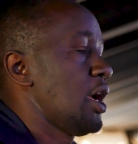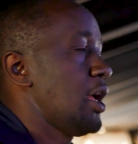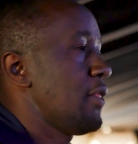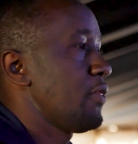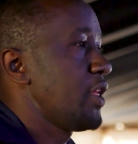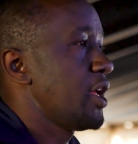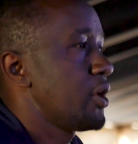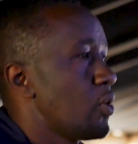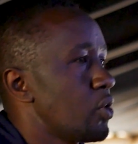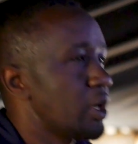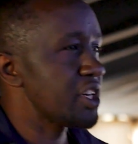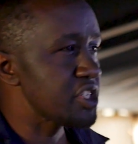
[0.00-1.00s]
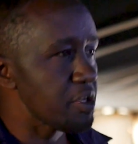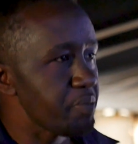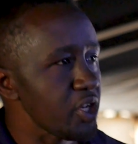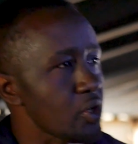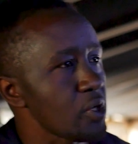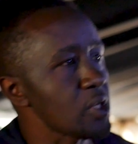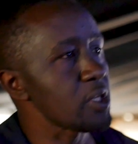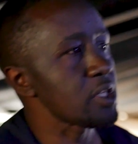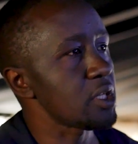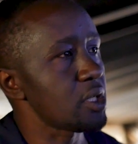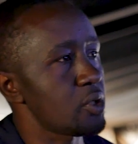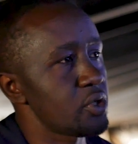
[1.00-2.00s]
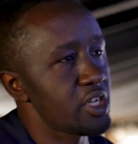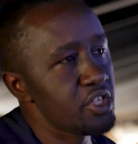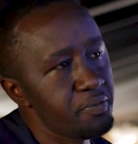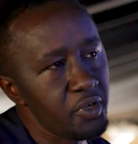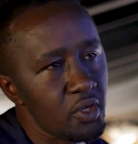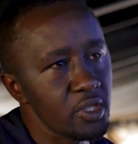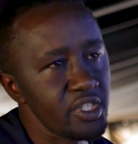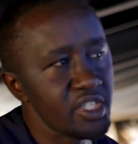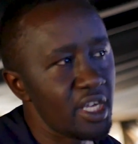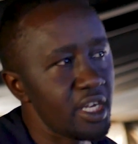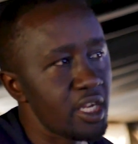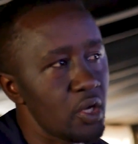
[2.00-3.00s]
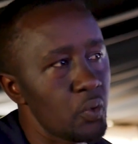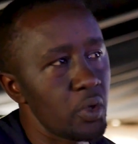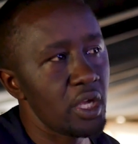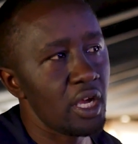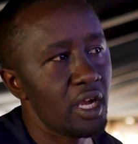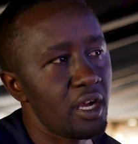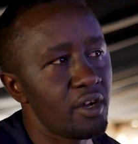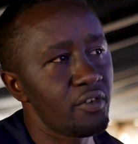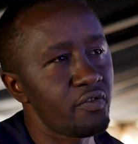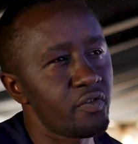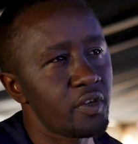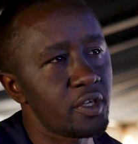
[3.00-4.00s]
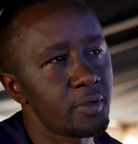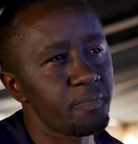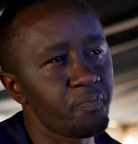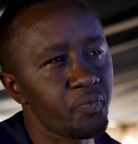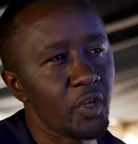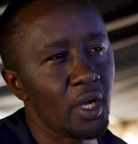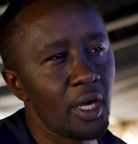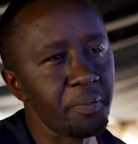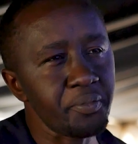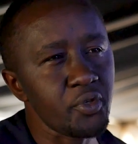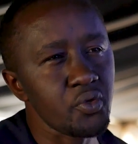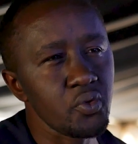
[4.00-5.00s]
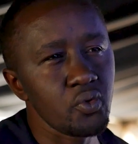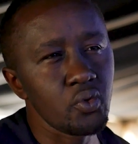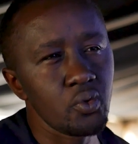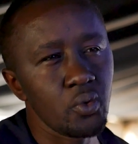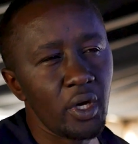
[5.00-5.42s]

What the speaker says: And then on a typical Sunday, we have up to